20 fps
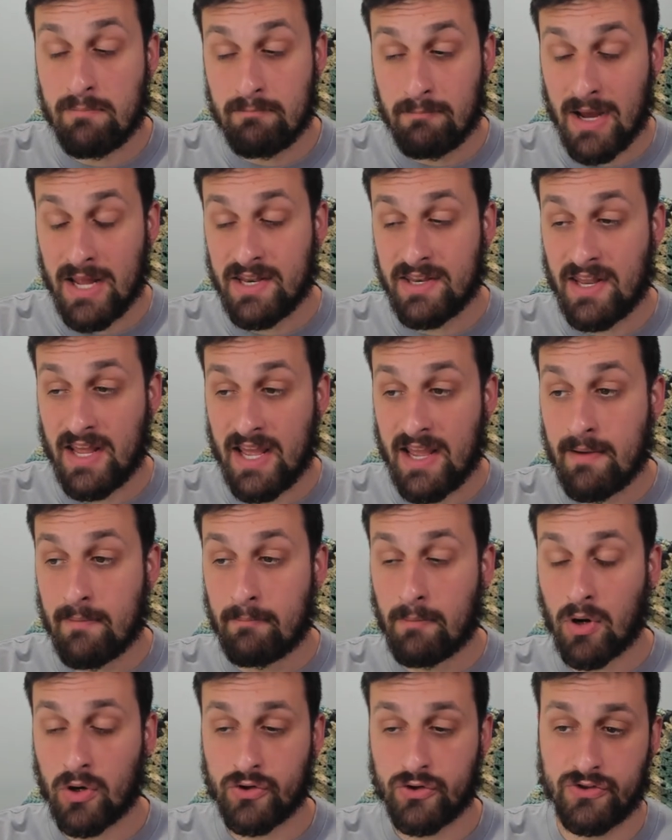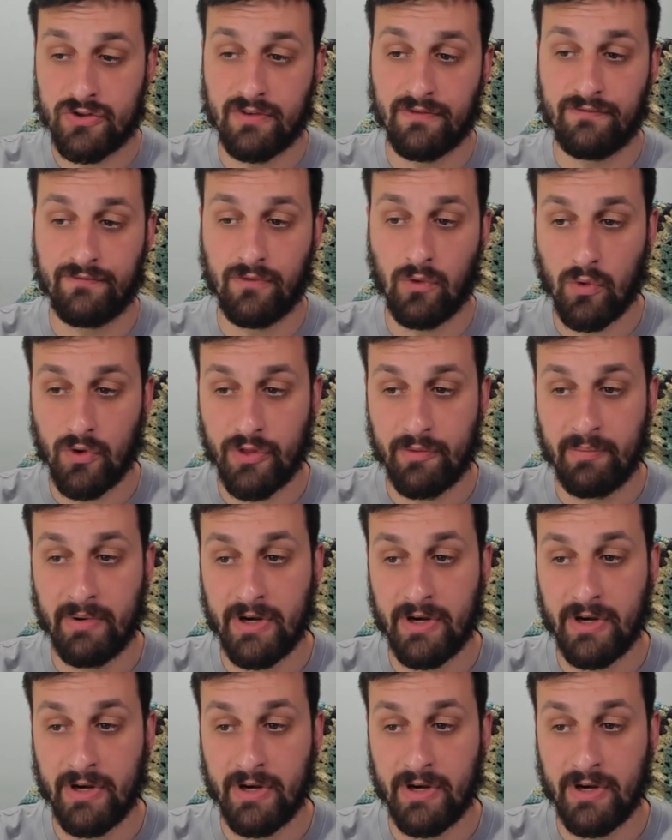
Monday, March the fourth,